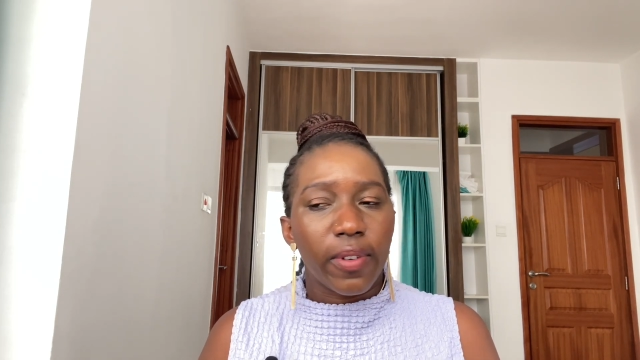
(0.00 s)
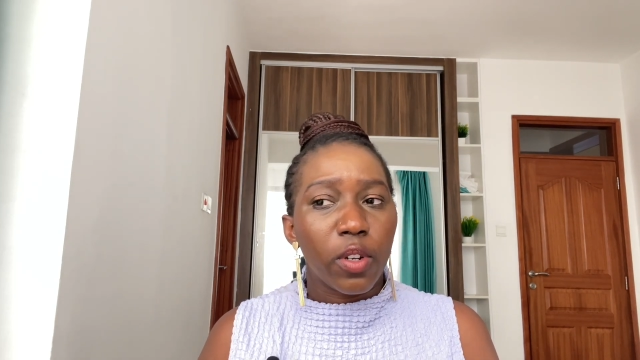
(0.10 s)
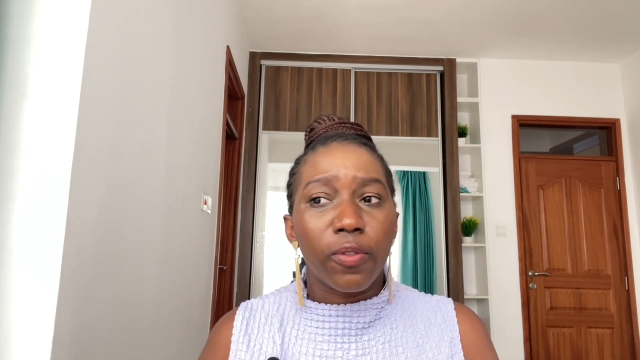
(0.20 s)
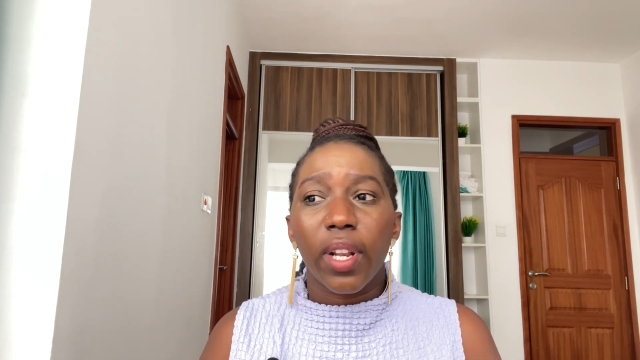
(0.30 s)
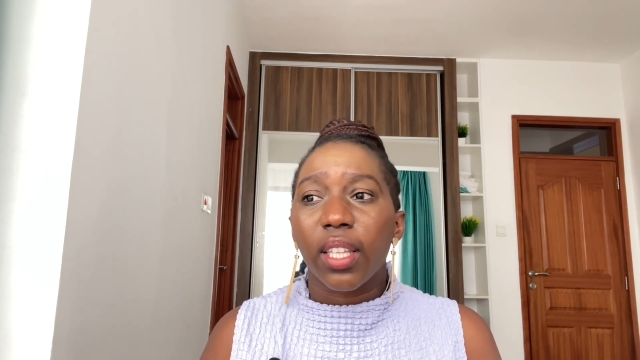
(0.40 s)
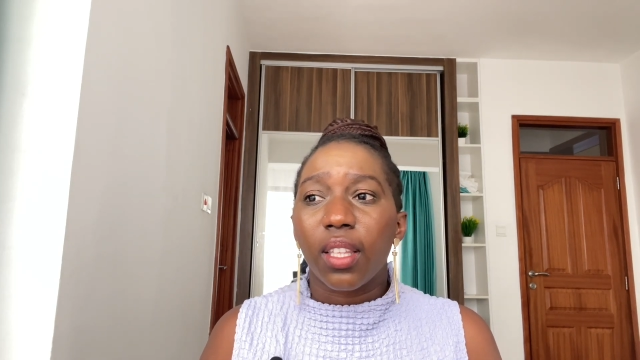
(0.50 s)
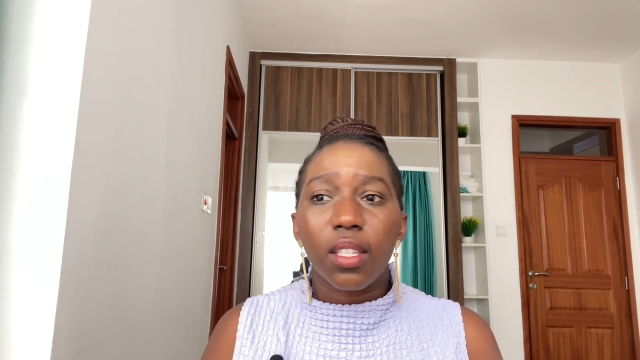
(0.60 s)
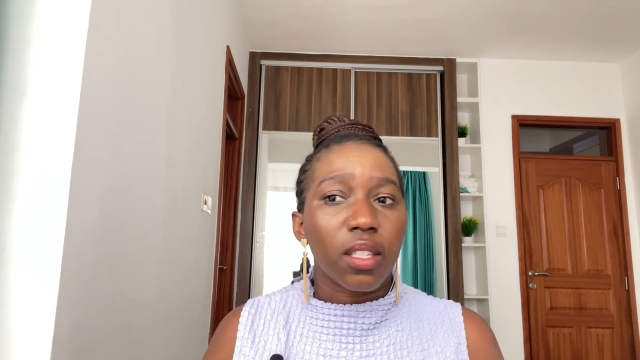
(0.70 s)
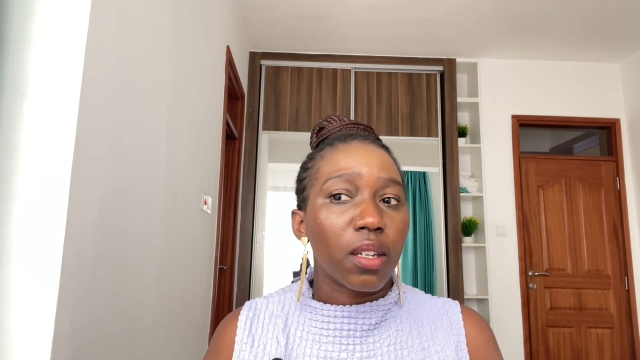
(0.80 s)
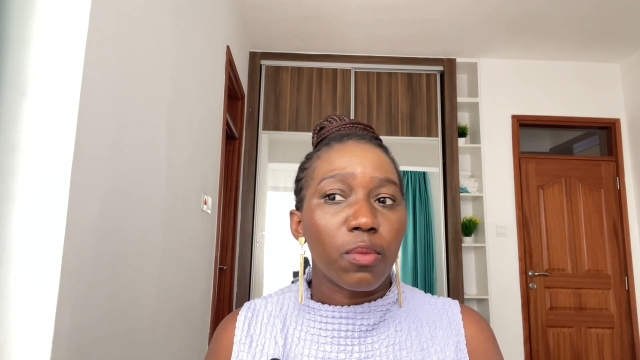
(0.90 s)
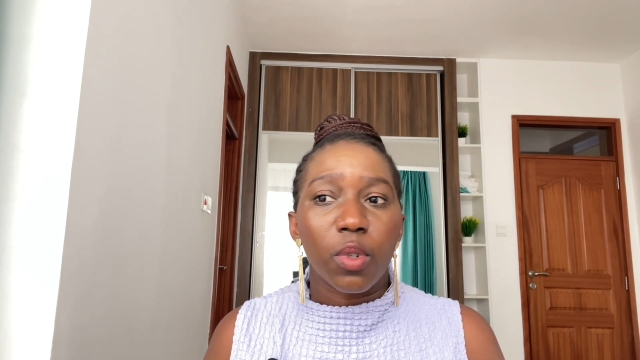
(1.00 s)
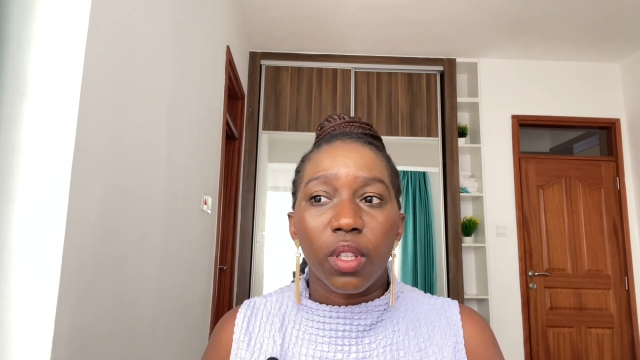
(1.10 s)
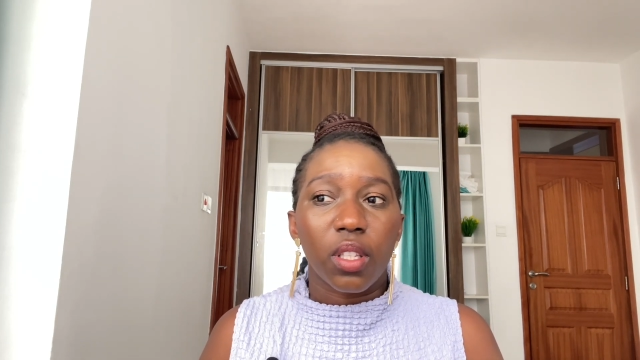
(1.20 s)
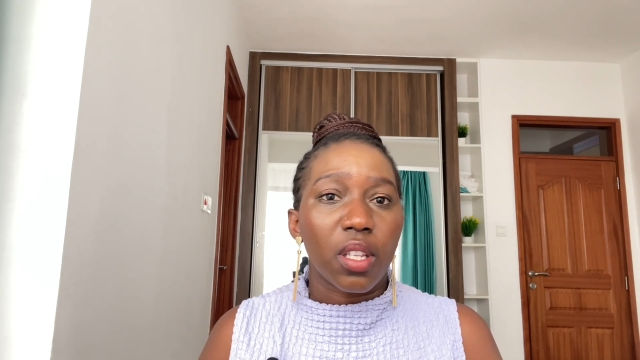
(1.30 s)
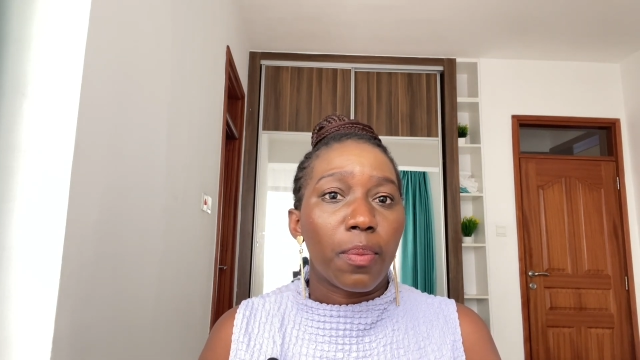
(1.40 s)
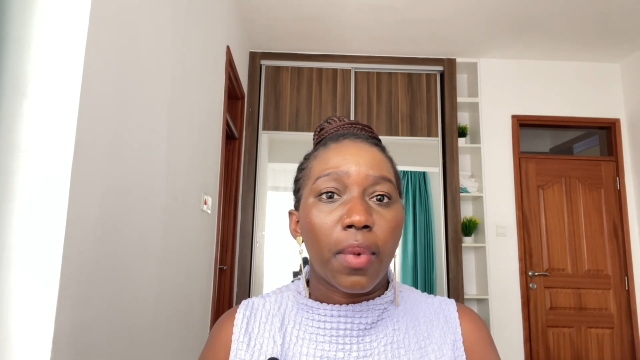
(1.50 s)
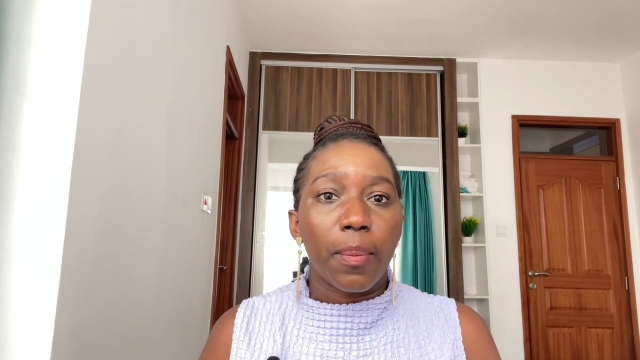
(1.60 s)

If I don't feel like this, then I'm doing this. I'm,